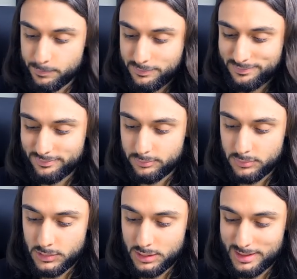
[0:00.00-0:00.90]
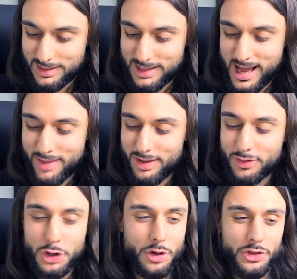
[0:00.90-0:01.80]
mm. and
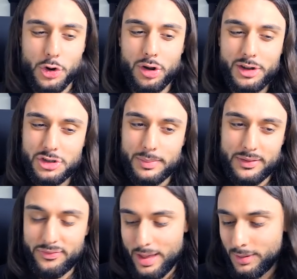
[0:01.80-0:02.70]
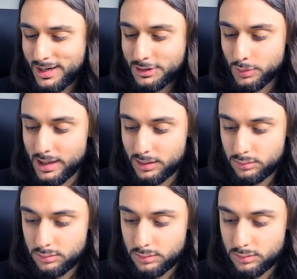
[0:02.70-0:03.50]
the, the colors are a bit feminine as well